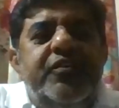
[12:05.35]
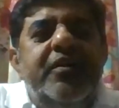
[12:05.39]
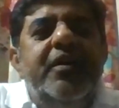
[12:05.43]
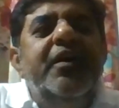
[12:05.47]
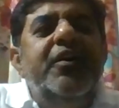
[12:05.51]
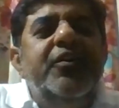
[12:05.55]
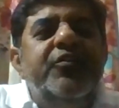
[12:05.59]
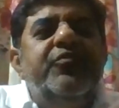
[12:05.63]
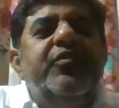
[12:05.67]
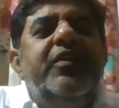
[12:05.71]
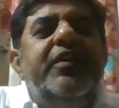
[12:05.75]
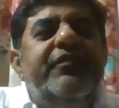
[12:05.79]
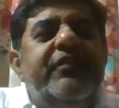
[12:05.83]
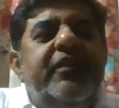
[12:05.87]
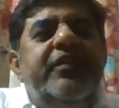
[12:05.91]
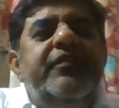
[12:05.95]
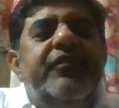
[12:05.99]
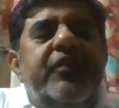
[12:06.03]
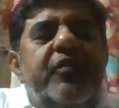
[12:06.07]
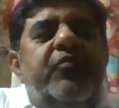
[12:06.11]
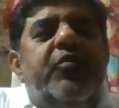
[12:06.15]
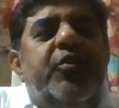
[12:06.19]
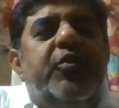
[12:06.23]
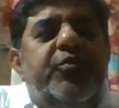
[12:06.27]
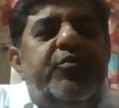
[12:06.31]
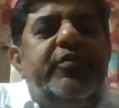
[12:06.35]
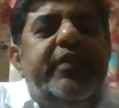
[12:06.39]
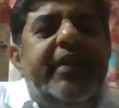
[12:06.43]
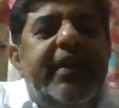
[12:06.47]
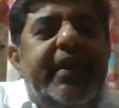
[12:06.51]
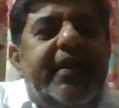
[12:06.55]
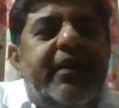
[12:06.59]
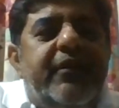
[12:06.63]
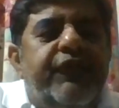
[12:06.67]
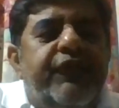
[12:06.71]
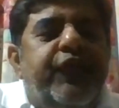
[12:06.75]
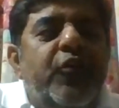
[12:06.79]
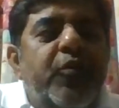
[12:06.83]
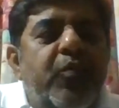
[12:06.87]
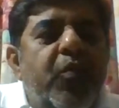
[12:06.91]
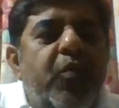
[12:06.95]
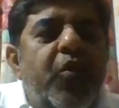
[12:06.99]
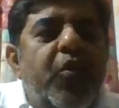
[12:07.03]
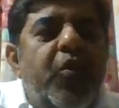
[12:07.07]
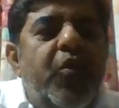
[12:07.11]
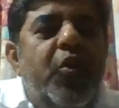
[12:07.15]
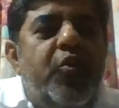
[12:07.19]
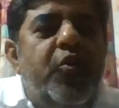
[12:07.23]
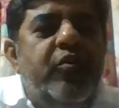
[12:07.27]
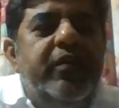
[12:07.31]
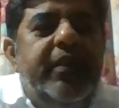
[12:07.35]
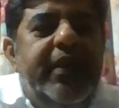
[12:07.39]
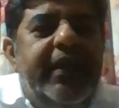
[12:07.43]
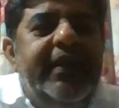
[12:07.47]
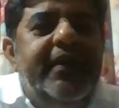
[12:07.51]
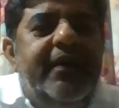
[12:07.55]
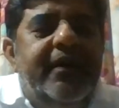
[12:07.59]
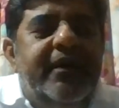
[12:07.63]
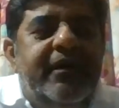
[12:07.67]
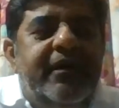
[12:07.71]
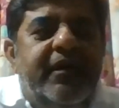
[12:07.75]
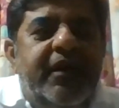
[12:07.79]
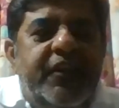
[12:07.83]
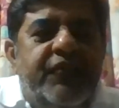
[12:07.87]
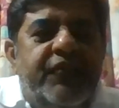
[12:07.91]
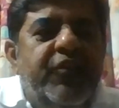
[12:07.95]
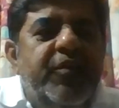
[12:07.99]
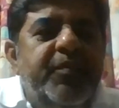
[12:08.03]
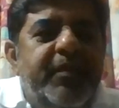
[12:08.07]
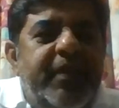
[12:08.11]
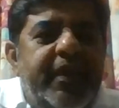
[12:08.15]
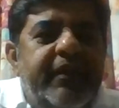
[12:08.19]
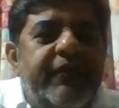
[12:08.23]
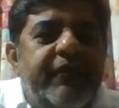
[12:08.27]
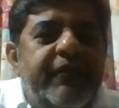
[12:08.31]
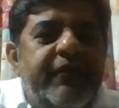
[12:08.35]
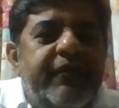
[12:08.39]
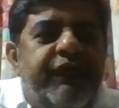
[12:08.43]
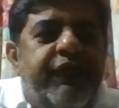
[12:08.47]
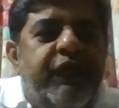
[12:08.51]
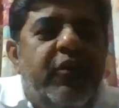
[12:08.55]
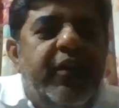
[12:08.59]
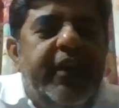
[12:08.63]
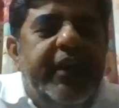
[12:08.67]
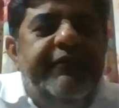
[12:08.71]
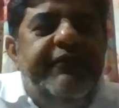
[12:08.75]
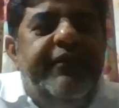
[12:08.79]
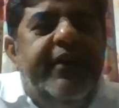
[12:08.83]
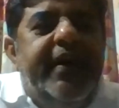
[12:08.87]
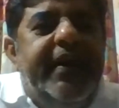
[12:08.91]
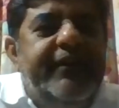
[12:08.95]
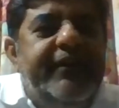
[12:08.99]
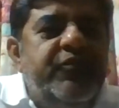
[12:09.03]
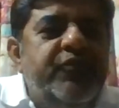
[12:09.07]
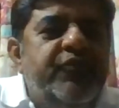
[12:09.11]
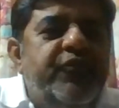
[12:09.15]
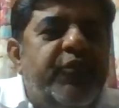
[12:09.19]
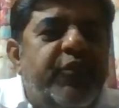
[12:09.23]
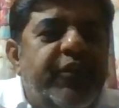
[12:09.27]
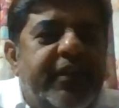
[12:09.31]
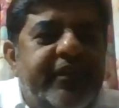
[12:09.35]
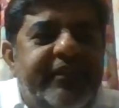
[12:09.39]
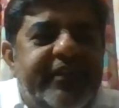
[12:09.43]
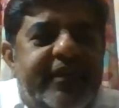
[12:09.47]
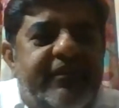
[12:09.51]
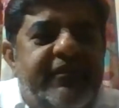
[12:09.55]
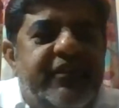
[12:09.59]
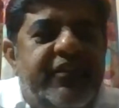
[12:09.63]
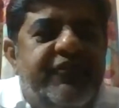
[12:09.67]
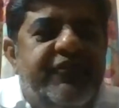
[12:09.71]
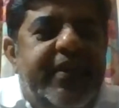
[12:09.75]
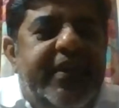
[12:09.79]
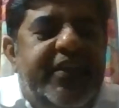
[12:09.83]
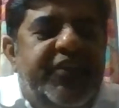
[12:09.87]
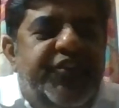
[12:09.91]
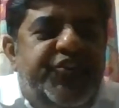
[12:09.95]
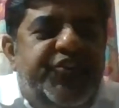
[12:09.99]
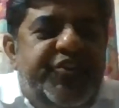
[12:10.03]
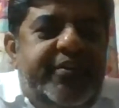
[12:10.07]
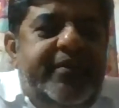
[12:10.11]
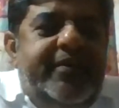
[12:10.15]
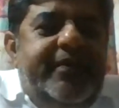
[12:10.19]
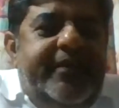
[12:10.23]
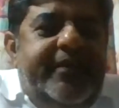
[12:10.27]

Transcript: So even if you want to take a full-blown year, it would be 45 to 47 range.